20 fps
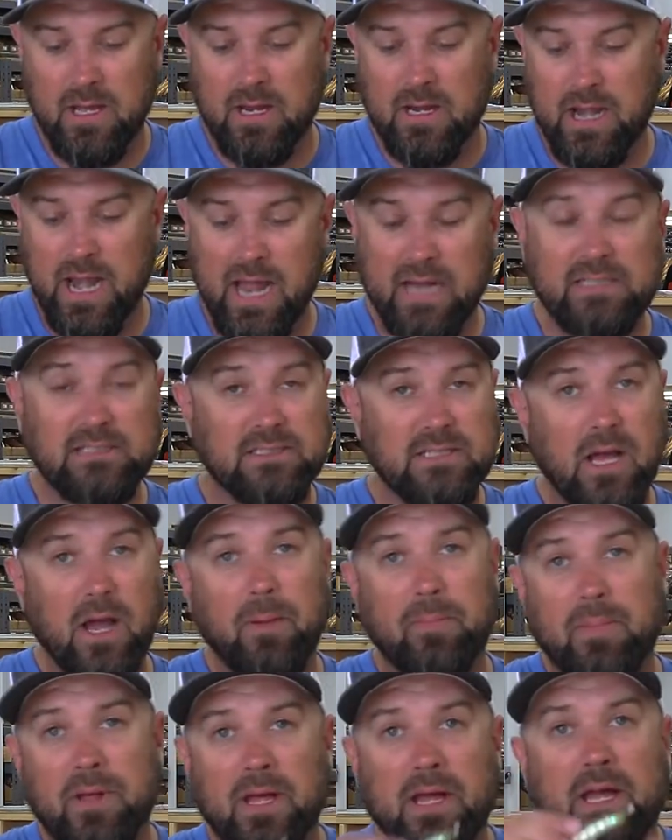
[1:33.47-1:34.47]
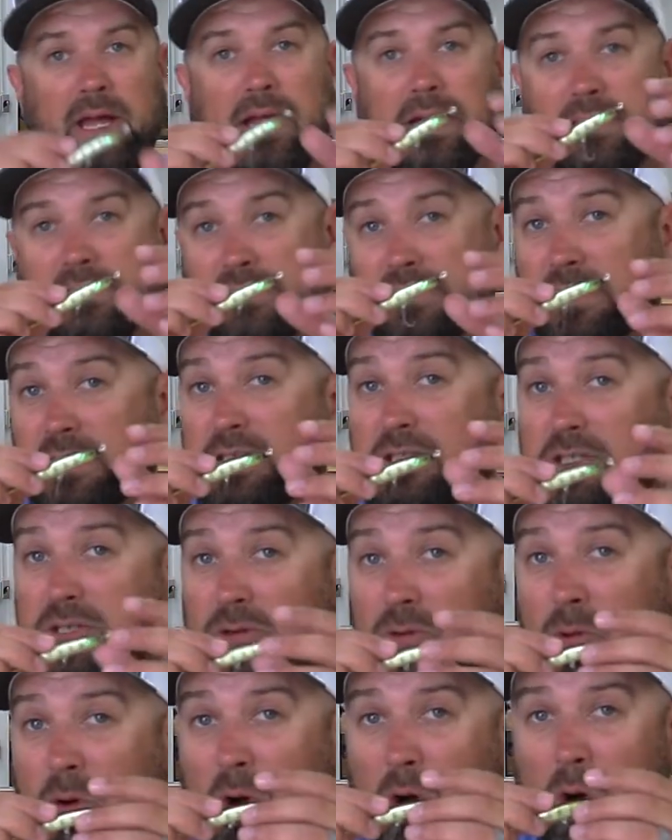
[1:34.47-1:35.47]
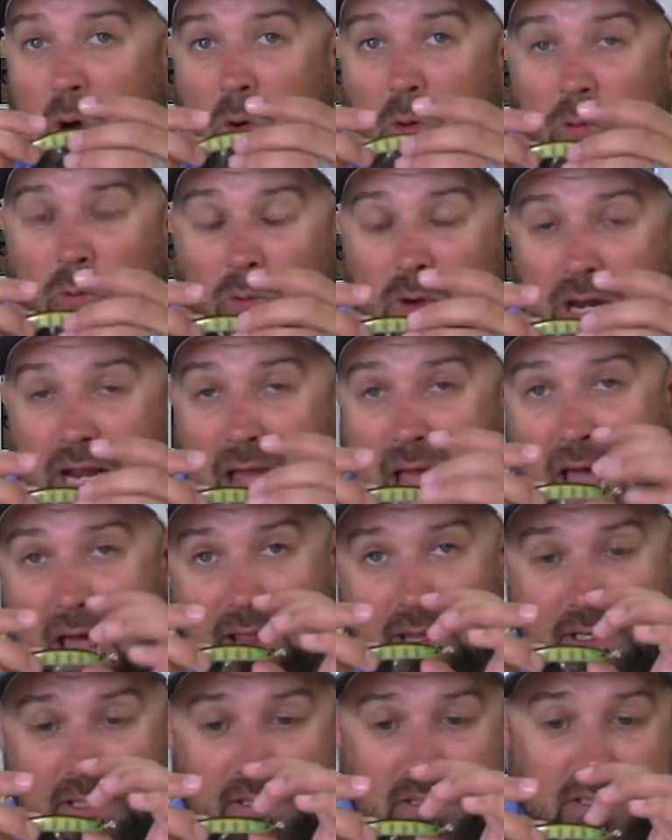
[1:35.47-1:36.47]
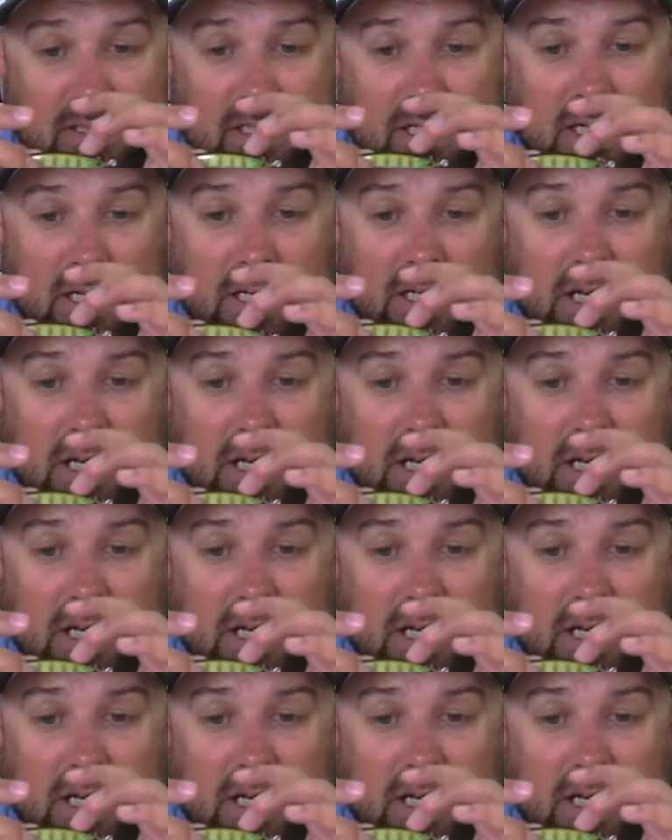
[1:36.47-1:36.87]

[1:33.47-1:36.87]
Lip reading: Next up is the Duo Realis